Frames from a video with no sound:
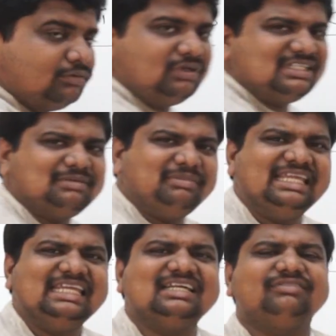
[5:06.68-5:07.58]
What is the
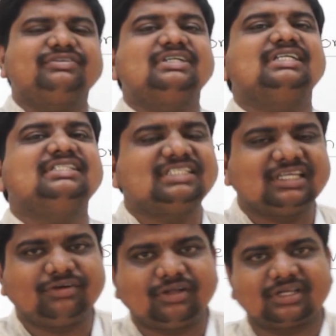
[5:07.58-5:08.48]
meaning of
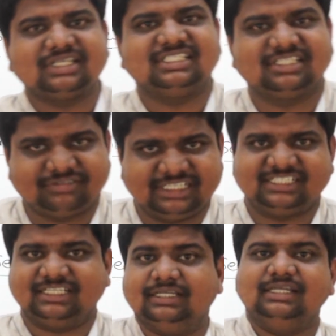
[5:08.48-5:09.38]
conserved or
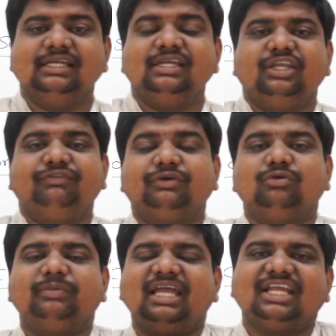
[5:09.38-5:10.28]
conservation? If you
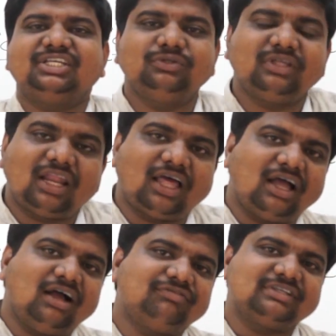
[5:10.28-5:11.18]
go back to the
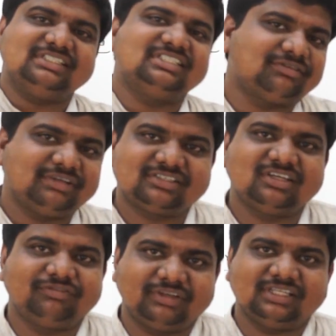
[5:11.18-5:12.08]
law of
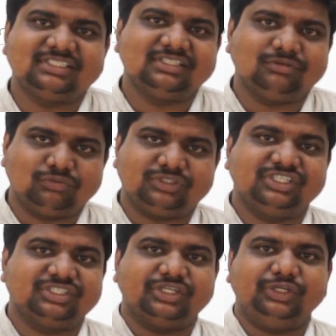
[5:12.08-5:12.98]
conservation of energy, which
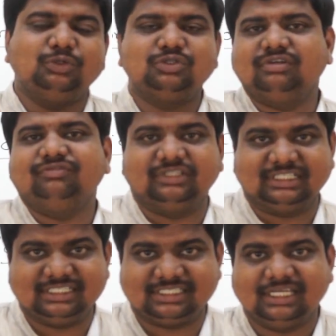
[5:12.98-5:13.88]
is useful for
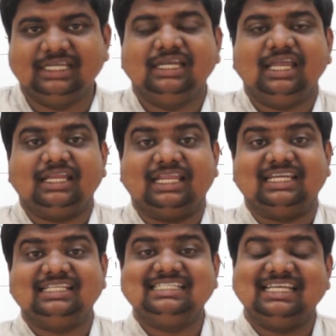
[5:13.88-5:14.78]
us,
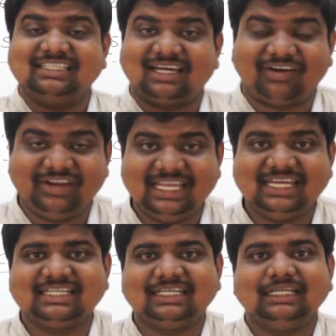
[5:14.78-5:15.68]
energy neither
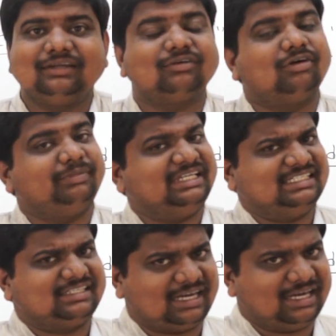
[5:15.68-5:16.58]
created nor be
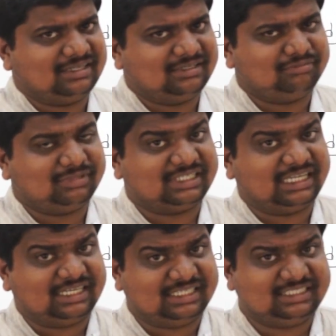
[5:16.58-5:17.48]
destroyed, but
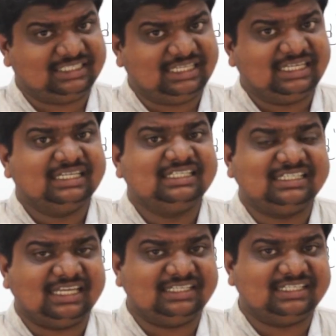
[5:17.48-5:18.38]
energy
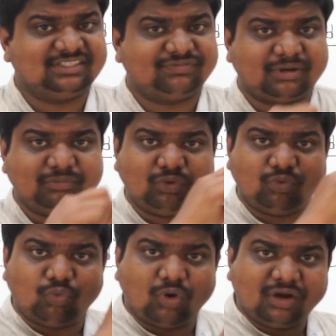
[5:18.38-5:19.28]
changes
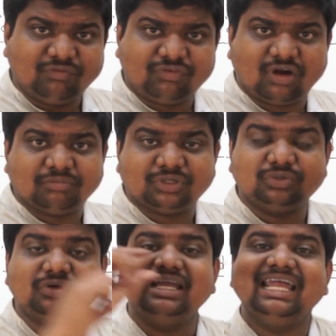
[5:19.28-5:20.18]
from one form
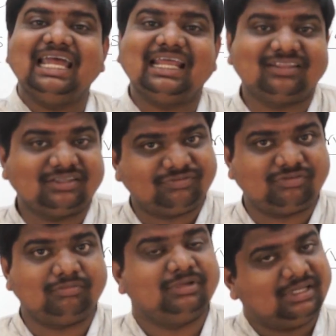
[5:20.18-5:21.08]
to another
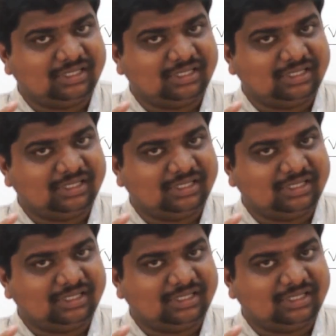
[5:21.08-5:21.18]
form.